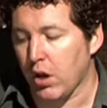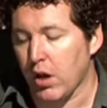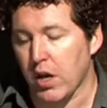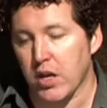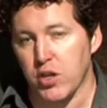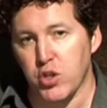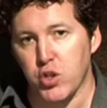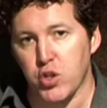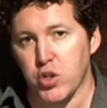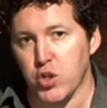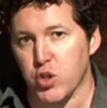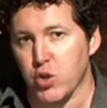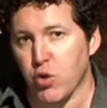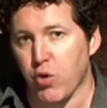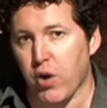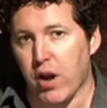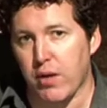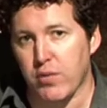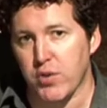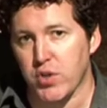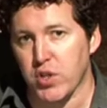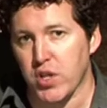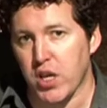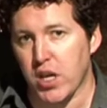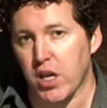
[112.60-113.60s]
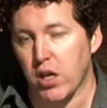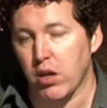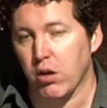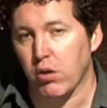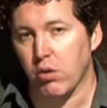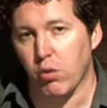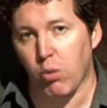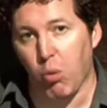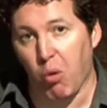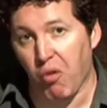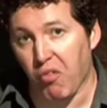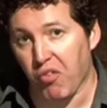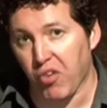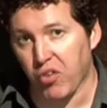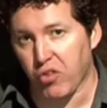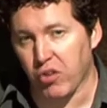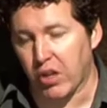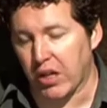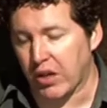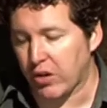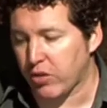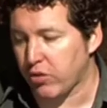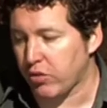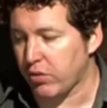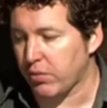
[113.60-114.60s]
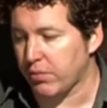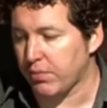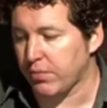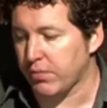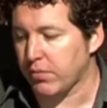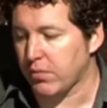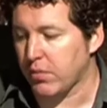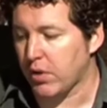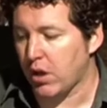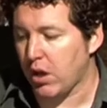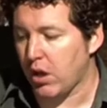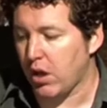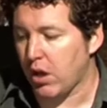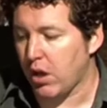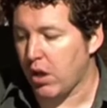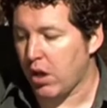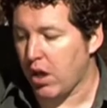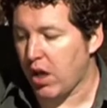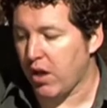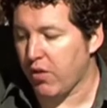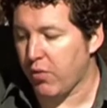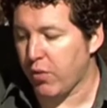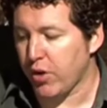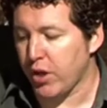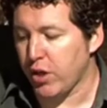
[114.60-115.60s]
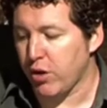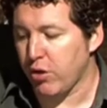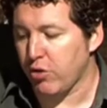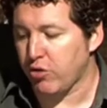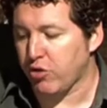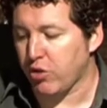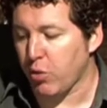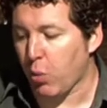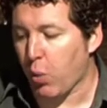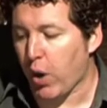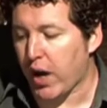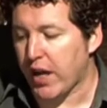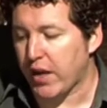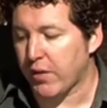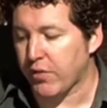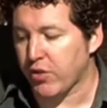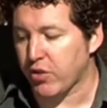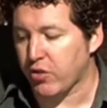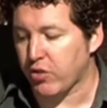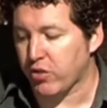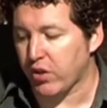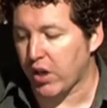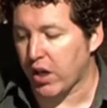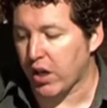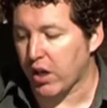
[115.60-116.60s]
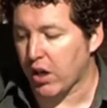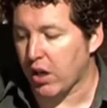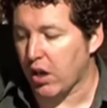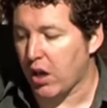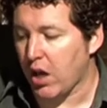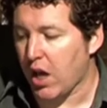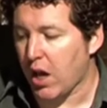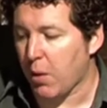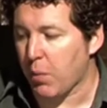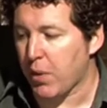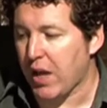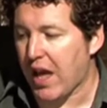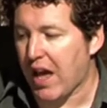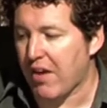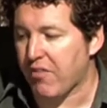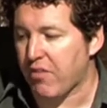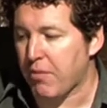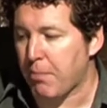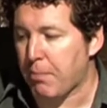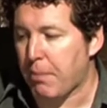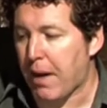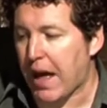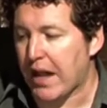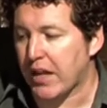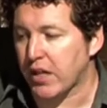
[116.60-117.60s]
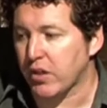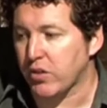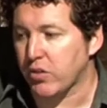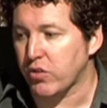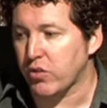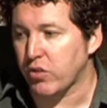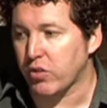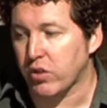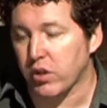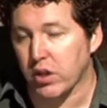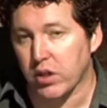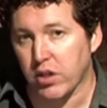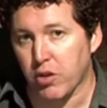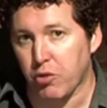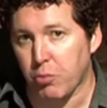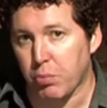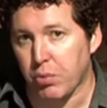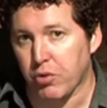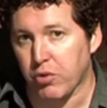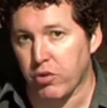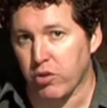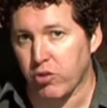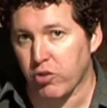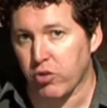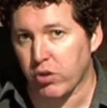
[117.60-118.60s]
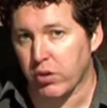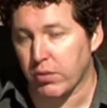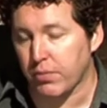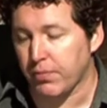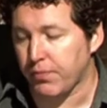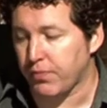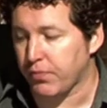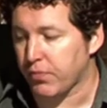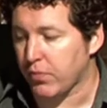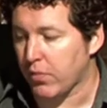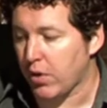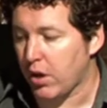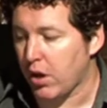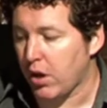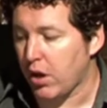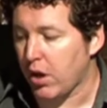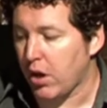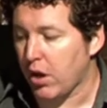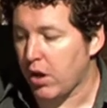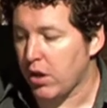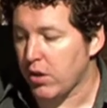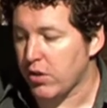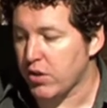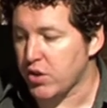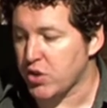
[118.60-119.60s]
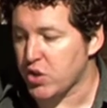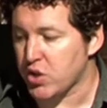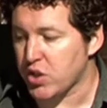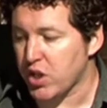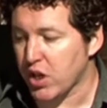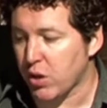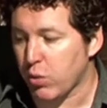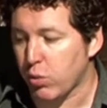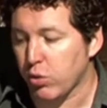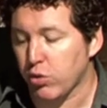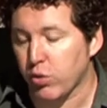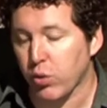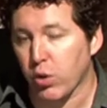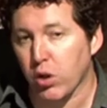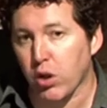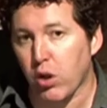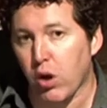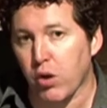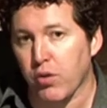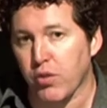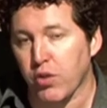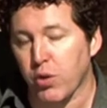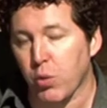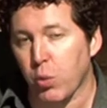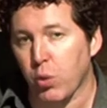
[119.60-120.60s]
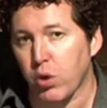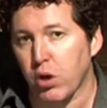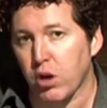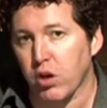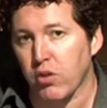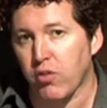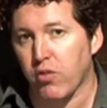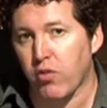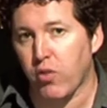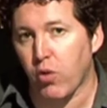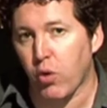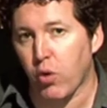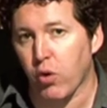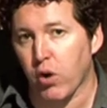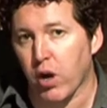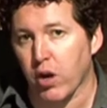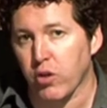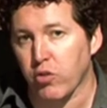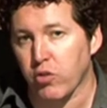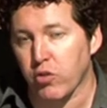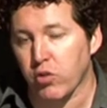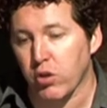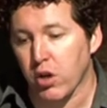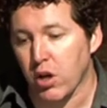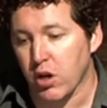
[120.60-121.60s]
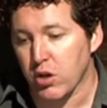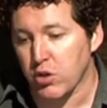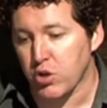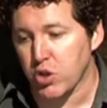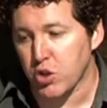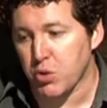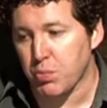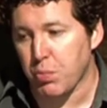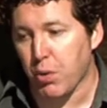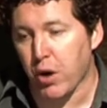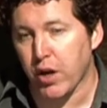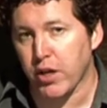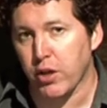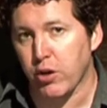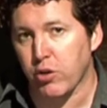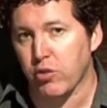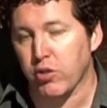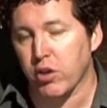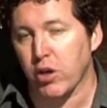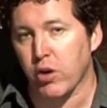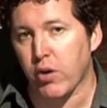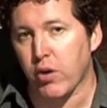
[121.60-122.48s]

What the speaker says: It's just gravity or physics. If we use the weight of the stick and we have it balanced in this position, the stick will do a lot of the work for us just by using